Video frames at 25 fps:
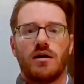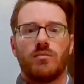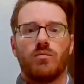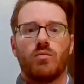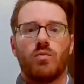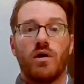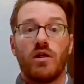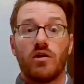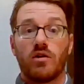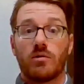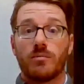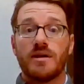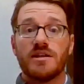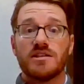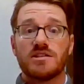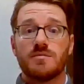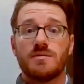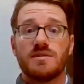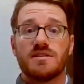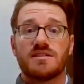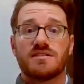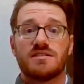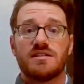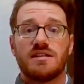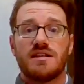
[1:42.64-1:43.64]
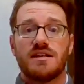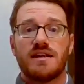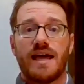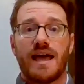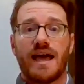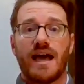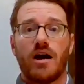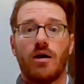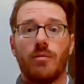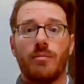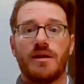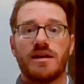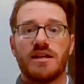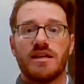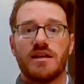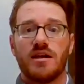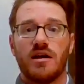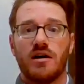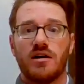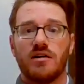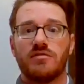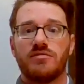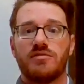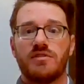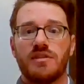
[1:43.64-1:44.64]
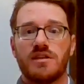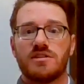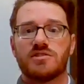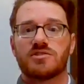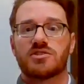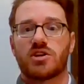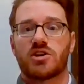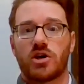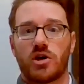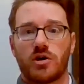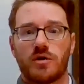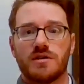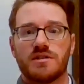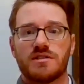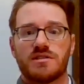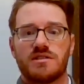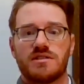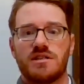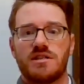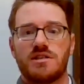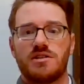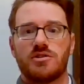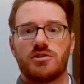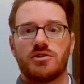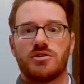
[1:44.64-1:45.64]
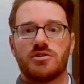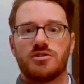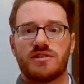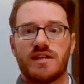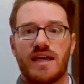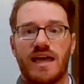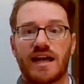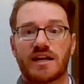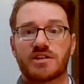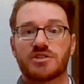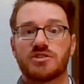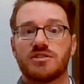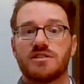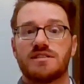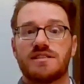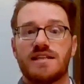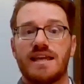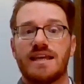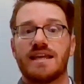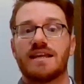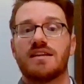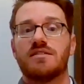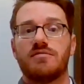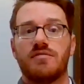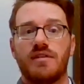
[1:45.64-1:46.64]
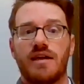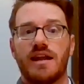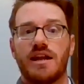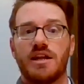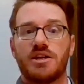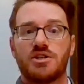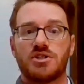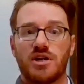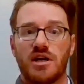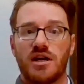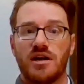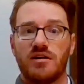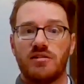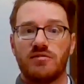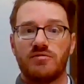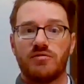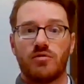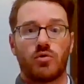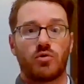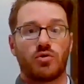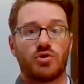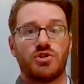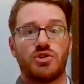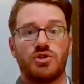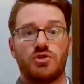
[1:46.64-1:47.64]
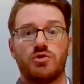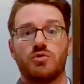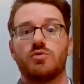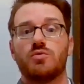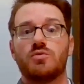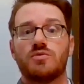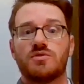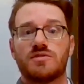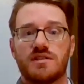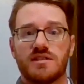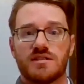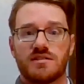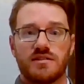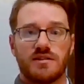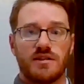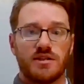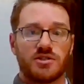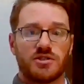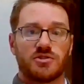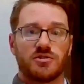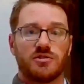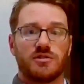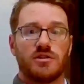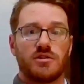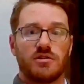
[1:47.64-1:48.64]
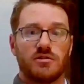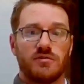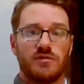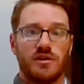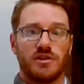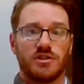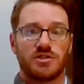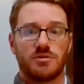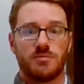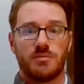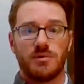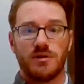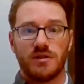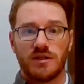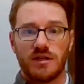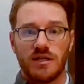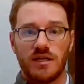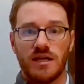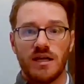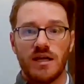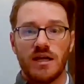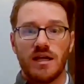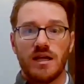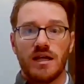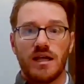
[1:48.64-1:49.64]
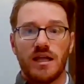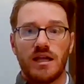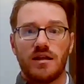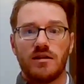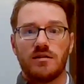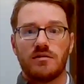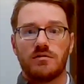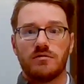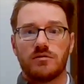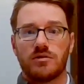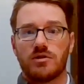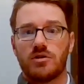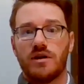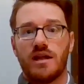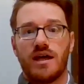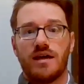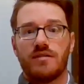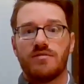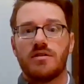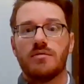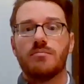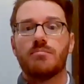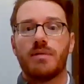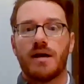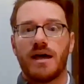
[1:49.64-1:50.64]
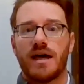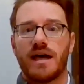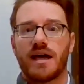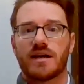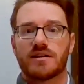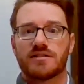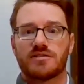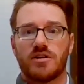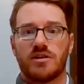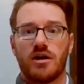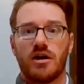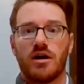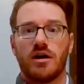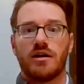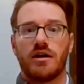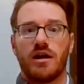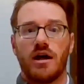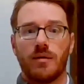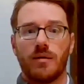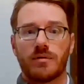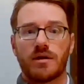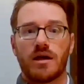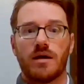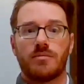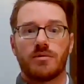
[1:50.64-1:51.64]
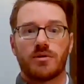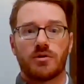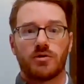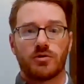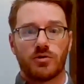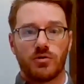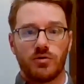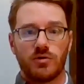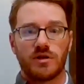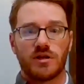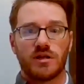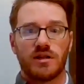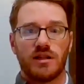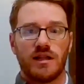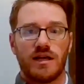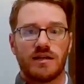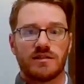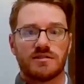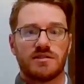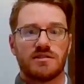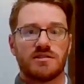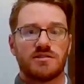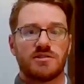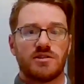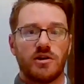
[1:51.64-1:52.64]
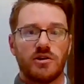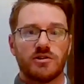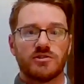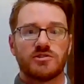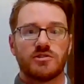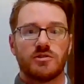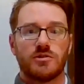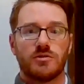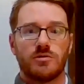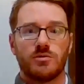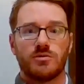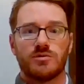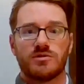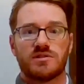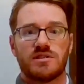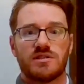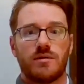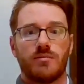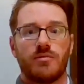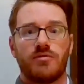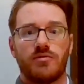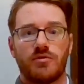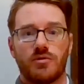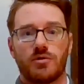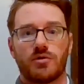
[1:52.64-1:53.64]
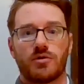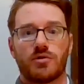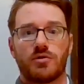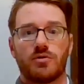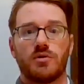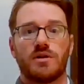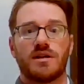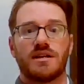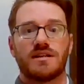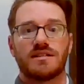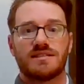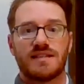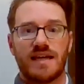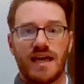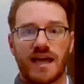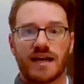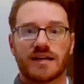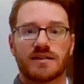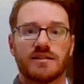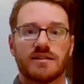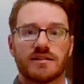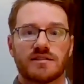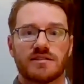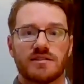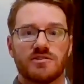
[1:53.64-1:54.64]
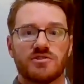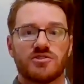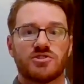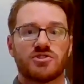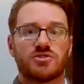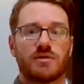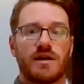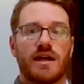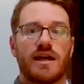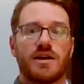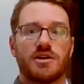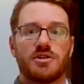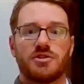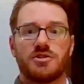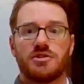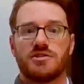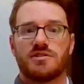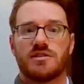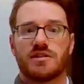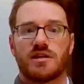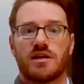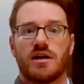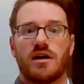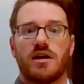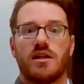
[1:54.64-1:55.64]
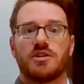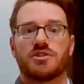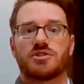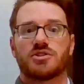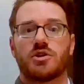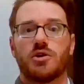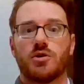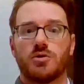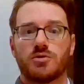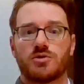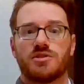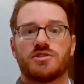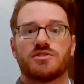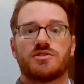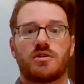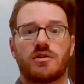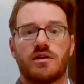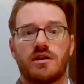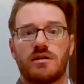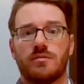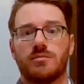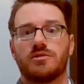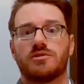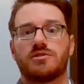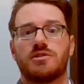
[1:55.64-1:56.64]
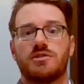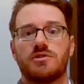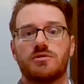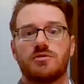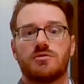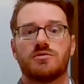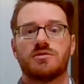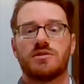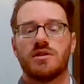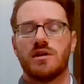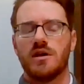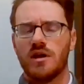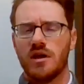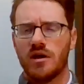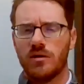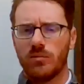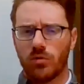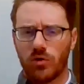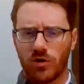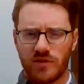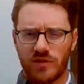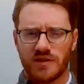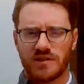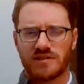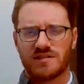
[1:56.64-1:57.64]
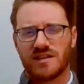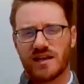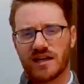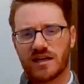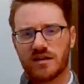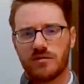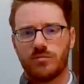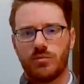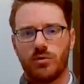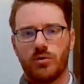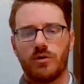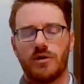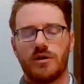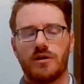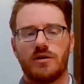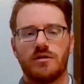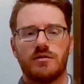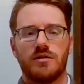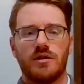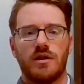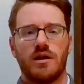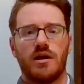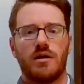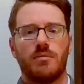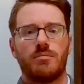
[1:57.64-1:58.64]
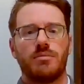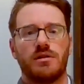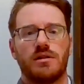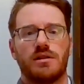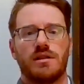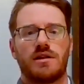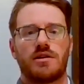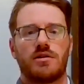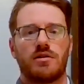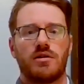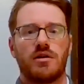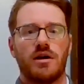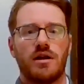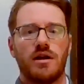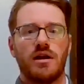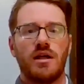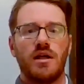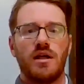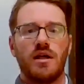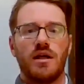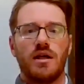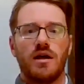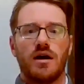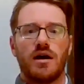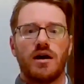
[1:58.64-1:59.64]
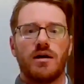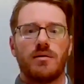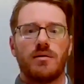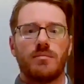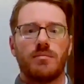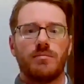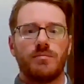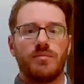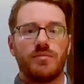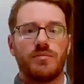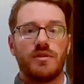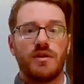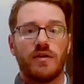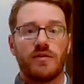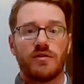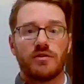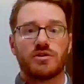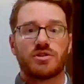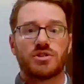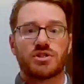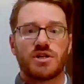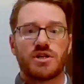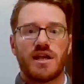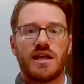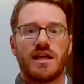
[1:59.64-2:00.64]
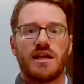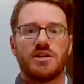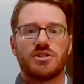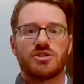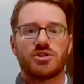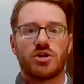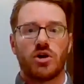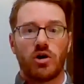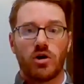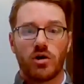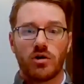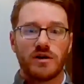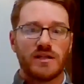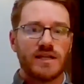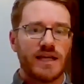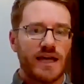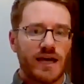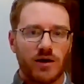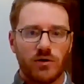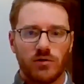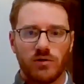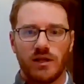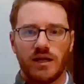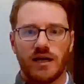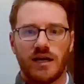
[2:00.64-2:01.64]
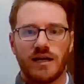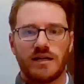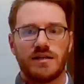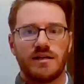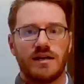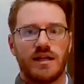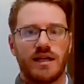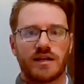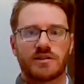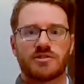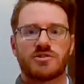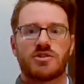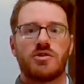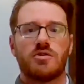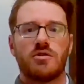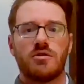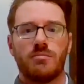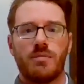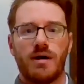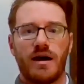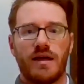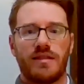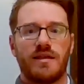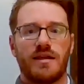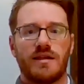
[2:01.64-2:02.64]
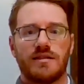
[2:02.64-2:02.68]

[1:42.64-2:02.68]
While it remains to be seen how many of these current seniors actually take advantage of or use this additional year of eligibility, it could have impacts on upcoming recruiting classes and also some of the recruiting tactics and strategies that college coaches are able to use. Or in the second point a bit later on. The other change already outlined and executed by the